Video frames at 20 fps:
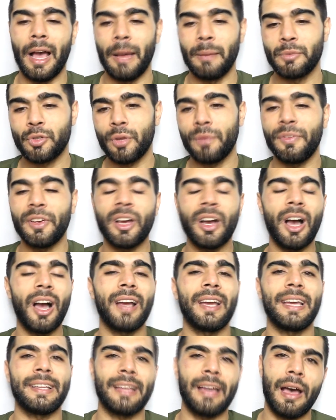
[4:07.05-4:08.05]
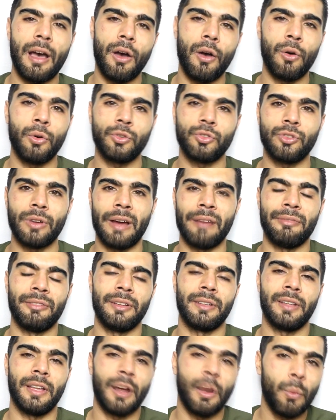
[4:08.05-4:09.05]
So if he can't get that at Old
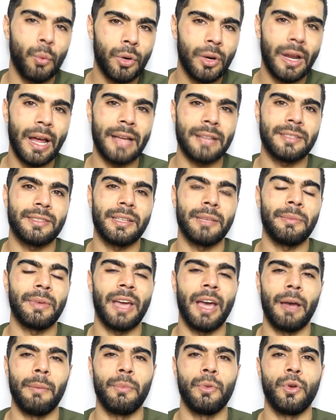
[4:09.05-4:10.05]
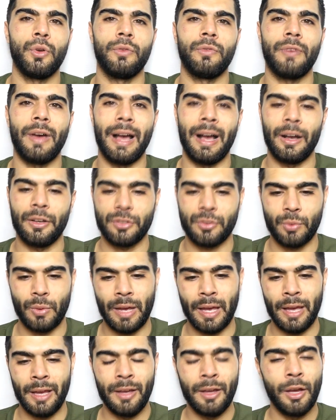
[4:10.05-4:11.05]
Trafford, then I would like to see him get a move
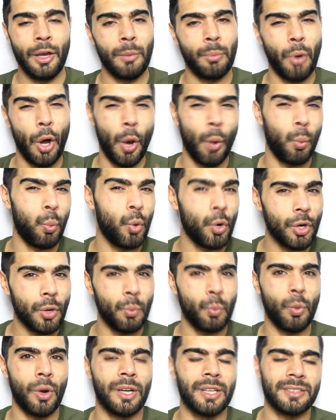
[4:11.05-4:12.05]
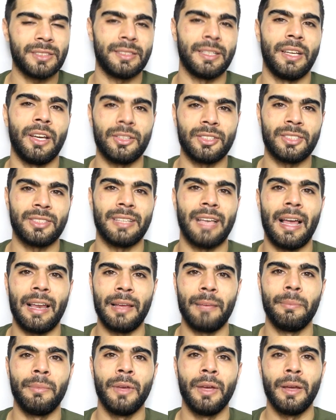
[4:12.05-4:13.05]
elsewhere. But I wouldn't want to see us sell
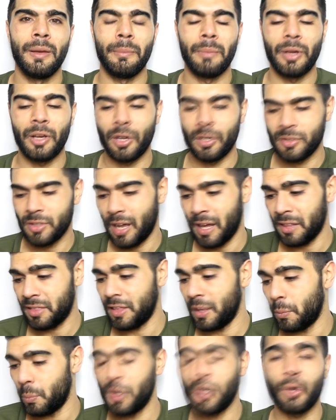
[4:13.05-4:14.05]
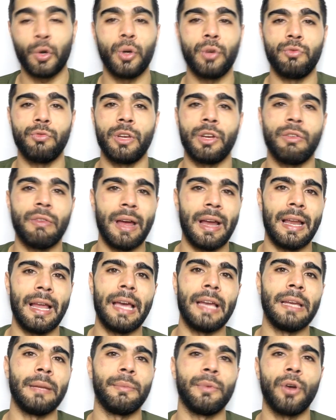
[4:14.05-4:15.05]
him, because I think we could regret
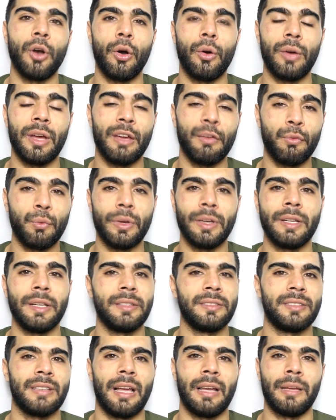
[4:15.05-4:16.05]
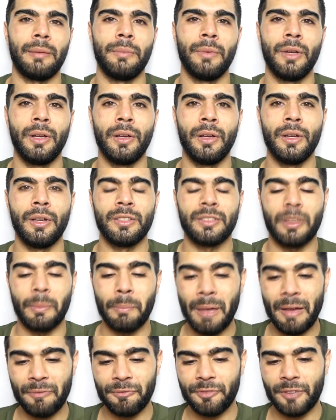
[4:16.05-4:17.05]
letting him go if we did sell him. So
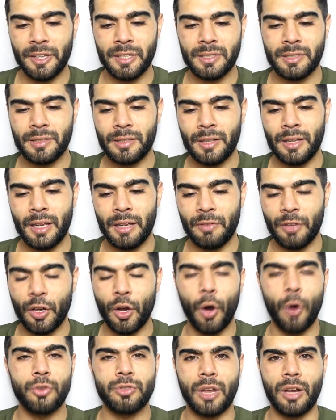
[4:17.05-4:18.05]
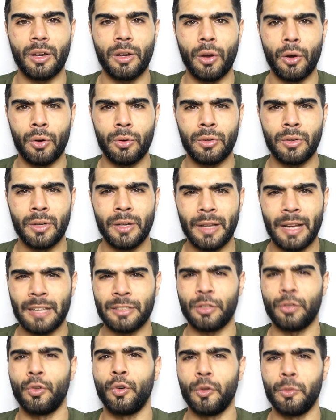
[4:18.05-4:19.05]
Memphis, if he goes on loan,
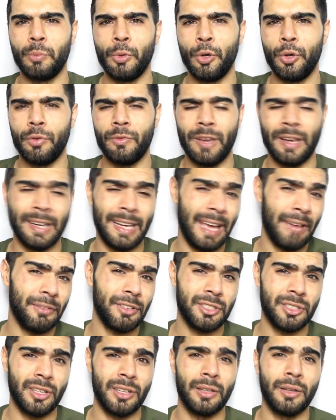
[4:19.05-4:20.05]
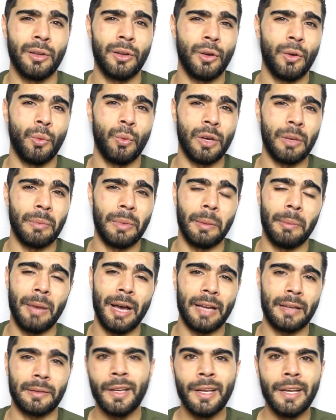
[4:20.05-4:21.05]
that's a good move. And Everton wouldn't be
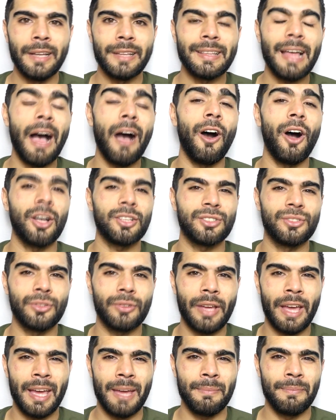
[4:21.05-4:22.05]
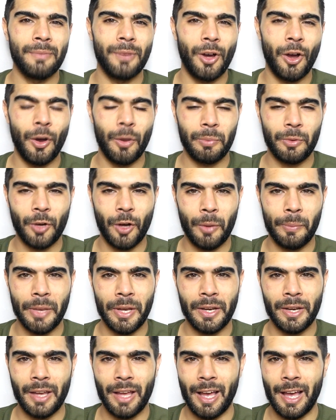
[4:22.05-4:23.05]
bad. That Arsenal game
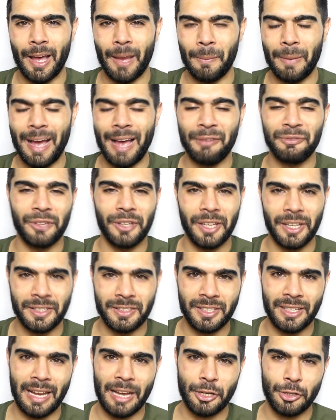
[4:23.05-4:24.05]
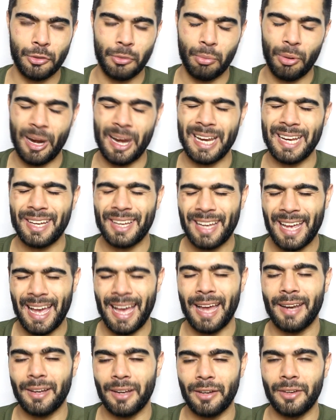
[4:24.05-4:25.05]
upcoming after the international break,
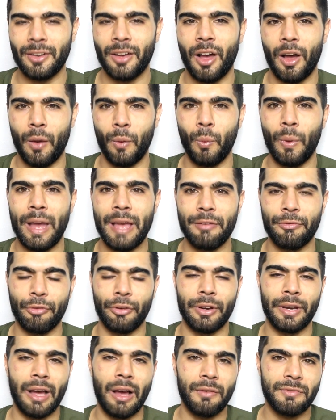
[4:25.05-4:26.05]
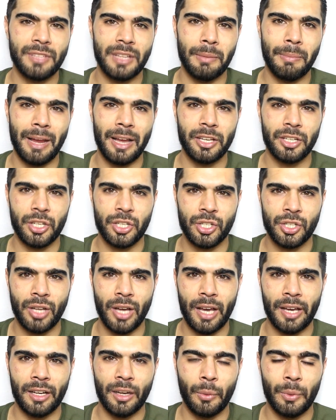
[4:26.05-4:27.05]
cannot wait for it. Now, obviously, Manchester
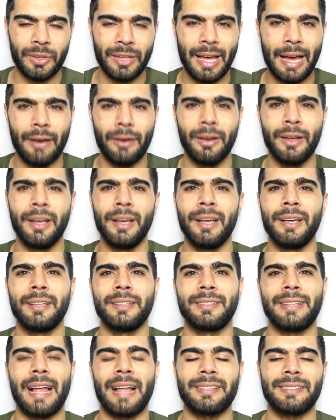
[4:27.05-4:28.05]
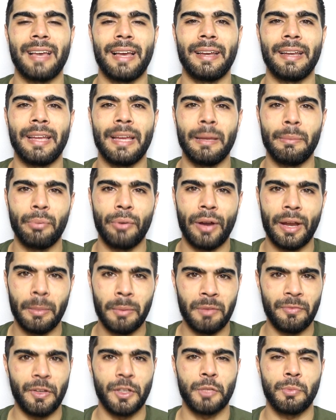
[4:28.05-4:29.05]
United are without Zlatan
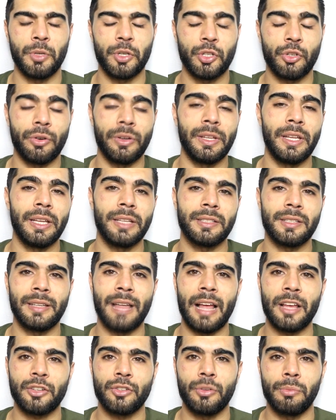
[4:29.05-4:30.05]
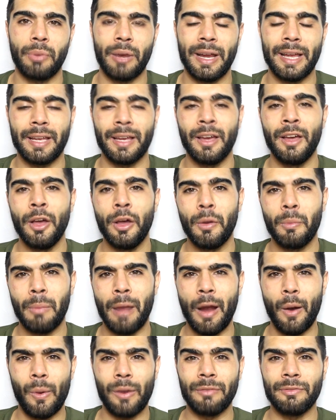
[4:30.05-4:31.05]
Ibrahimovic. But during the international break,
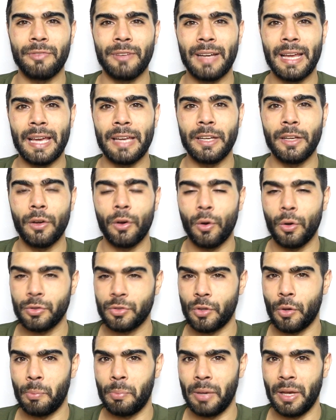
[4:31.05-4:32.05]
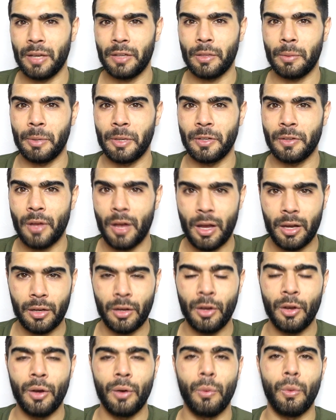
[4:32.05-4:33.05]
Marouane Fellani also picked up a knock
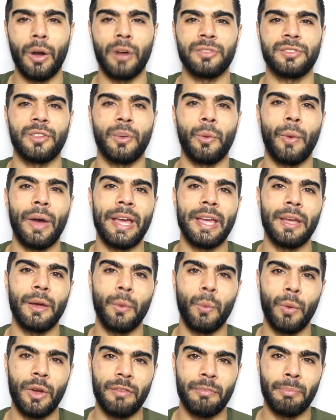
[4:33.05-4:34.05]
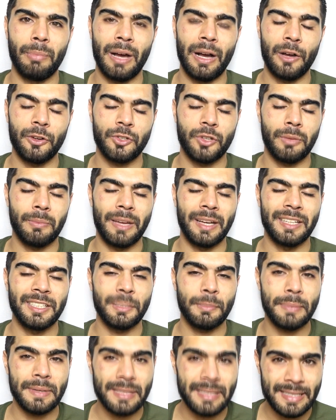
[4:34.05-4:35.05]
whilst away with Belgium. And he's
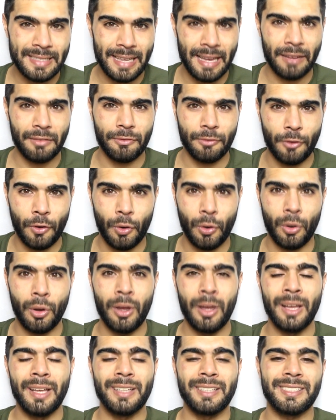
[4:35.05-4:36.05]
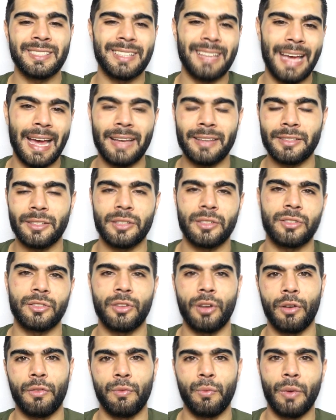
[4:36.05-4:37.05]
been sent for scans and
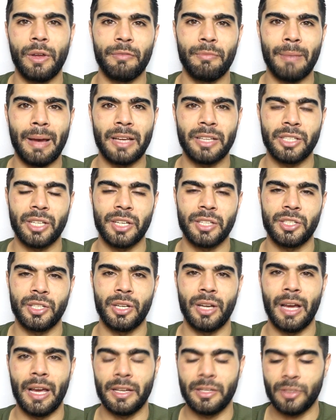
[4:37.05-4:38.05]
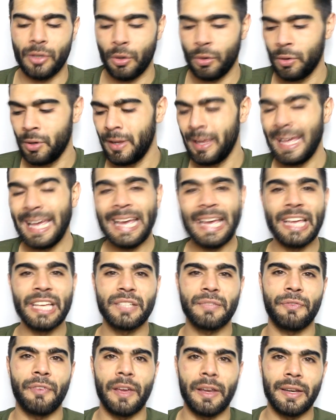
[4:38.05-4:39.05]
stuff with Manchester United. So
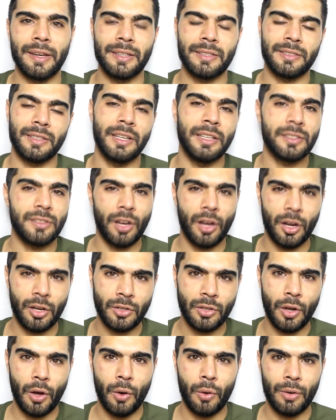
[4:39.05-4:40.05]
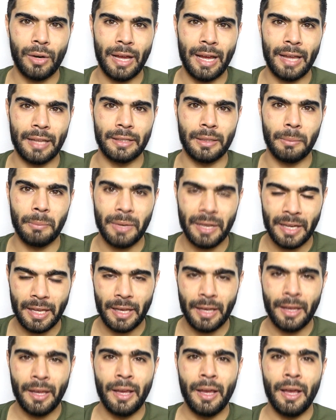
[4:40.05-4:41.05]
his fitness is unknown at the minute.